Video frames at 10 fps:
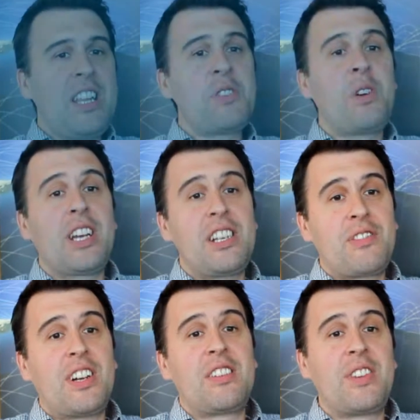This work is
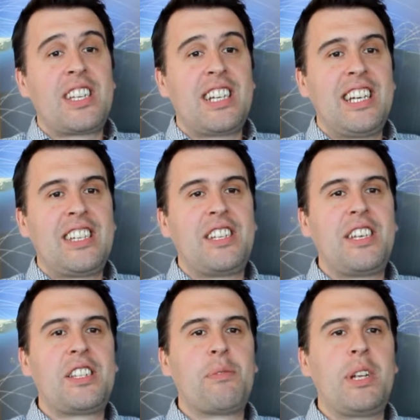fundamentally
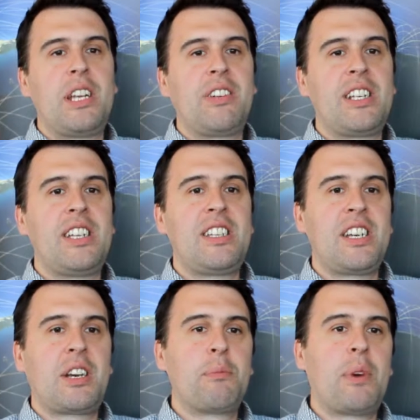interdisciplinary since
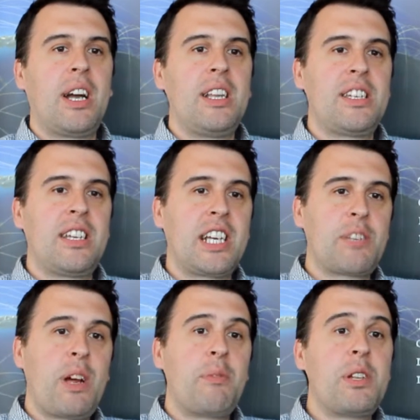it combines
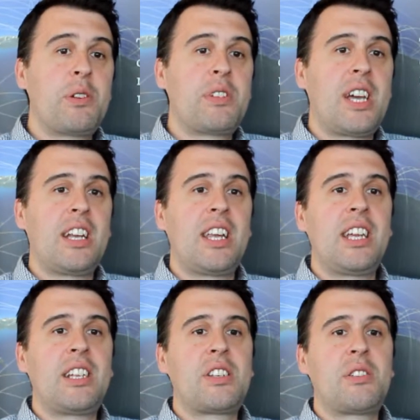experimental
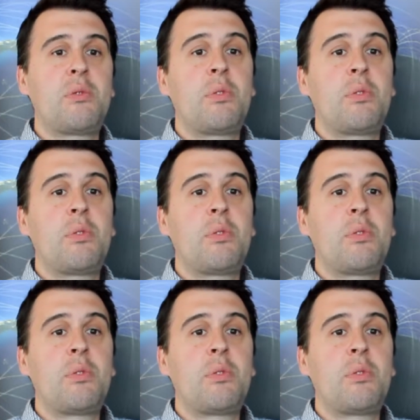techniques